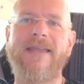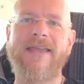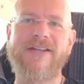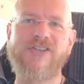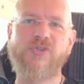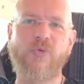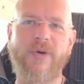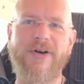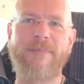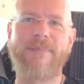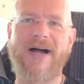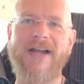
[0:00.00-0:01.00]
In his
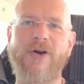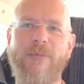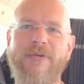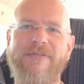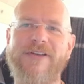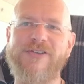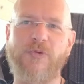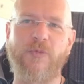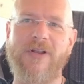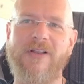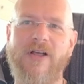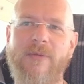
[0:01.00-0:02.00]
Twitter bio, Professor
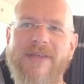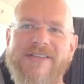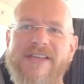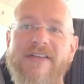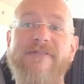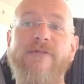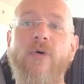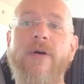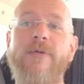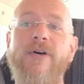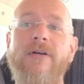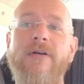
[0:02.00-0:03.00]
Wilhelm is a
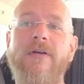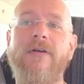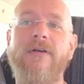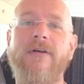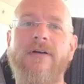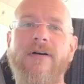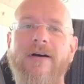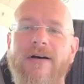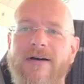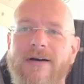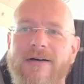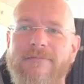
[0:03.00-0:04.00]
former,
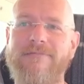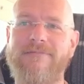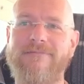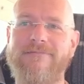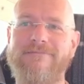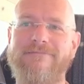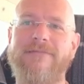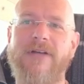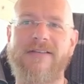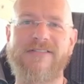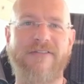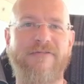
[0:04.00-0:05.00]
uh,
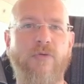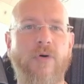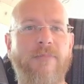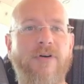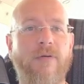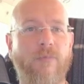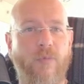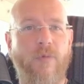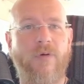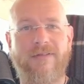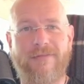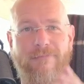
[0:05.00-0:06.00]
is a former
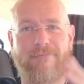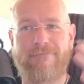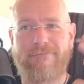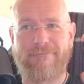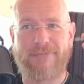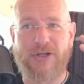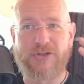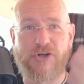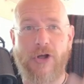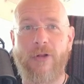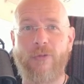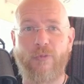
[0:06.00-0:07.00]

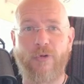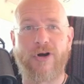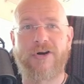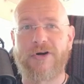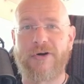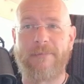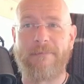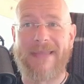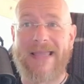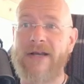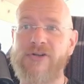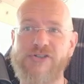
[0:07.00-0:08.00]
adult worker
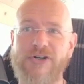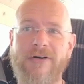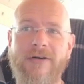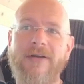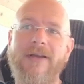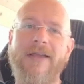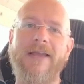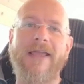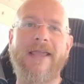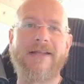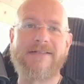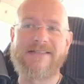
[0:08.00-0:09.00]
manager
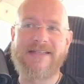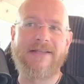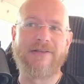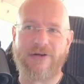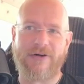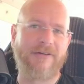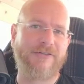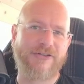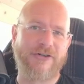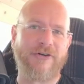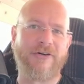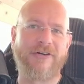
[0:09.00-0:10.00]
and dealer
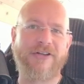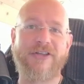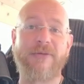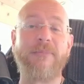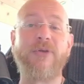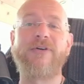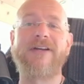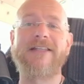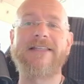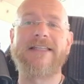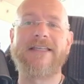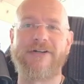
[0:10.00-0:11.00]
turned community
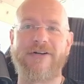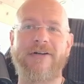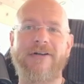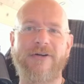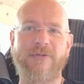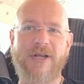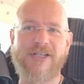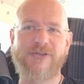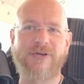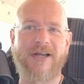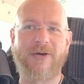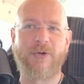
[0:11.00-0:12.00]
leader,
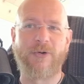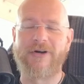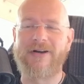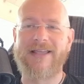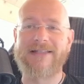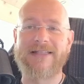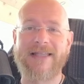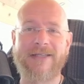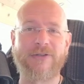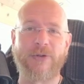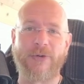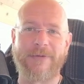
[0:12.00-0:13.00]
restaurant owner, and
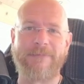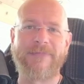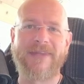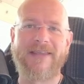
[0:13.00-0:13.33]
landlord.